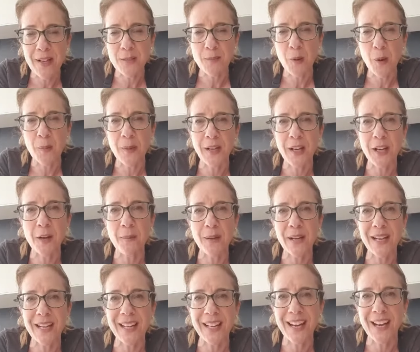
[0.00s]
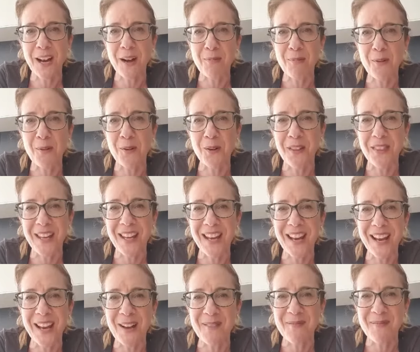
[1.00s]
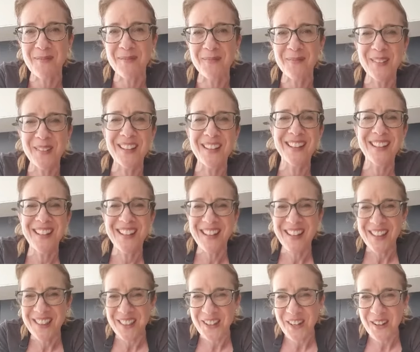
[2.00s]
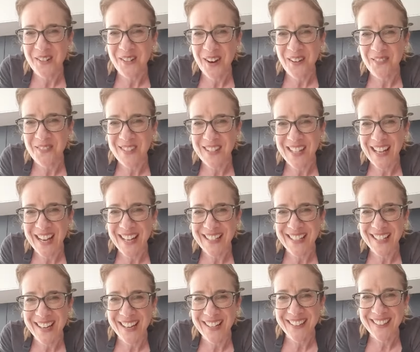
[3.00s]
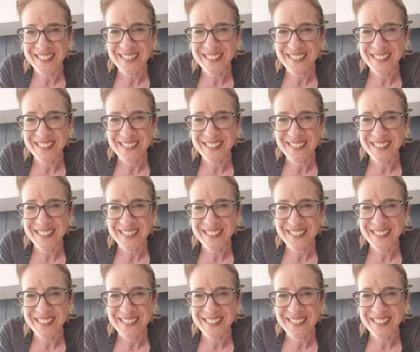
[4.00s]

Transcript: Is Poppy going to be licking up all of the crumbs later.